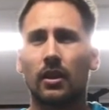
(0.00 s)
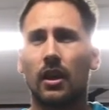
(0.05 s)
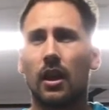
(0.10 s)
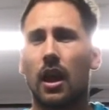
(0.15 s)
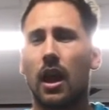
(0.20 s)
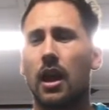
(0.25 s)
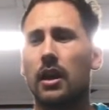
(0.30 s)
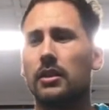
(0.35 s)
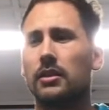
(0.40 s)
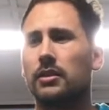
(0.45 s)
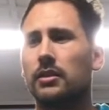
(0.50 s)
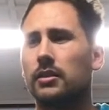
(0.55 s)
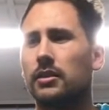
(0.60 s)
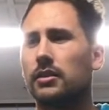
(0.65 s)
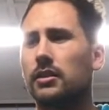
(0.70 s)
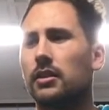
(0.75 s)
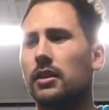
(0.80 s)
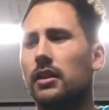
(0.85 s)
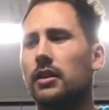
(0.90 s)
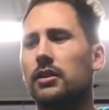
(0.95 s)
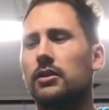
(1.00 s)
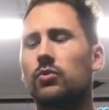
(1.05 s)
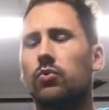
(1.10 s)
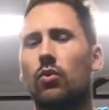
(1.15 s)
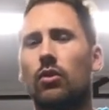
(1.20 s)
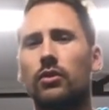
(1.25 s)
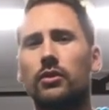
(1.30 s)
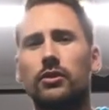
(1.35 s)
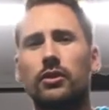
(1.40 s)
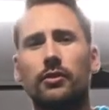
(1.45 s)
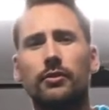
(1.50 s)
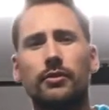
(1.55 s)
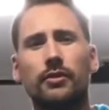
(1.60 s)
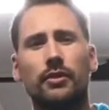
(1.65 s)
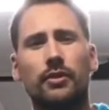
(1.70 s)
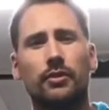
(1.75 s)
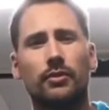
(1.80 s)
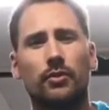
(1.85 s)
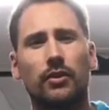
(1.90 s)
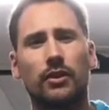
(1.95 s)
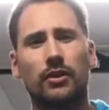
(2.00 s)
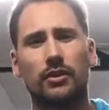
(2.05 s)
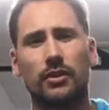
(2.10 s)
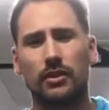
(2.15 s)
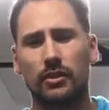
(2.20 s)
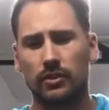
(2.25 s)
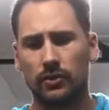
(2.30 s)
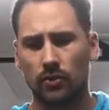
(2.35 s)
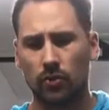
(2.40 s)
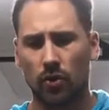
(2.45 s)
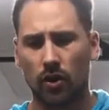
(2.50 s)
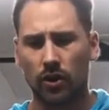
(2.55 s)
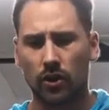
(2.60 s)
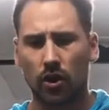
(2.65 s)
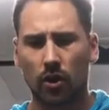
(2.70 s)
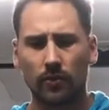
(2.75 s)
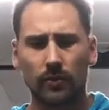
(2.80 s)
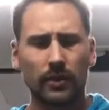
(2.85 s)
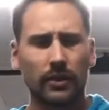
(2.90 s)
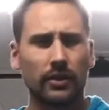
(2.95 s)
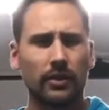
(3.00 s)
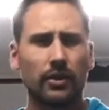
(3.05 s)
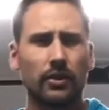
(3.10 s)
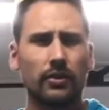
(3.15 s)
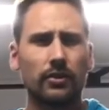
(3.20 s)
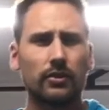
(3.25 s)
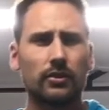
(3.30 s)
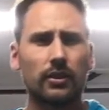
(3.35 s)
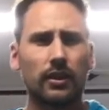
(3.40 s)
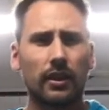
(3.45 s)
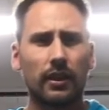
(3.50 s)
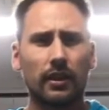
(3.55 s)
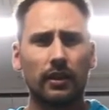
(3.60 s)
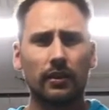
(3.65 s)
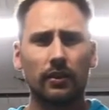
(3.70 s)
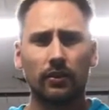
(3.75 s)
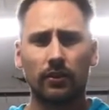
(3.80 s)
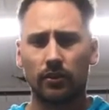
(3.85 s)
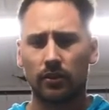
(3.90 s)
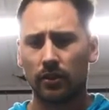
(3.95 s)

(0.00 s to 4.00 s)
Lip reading: And it's one substance which is quite commonly used in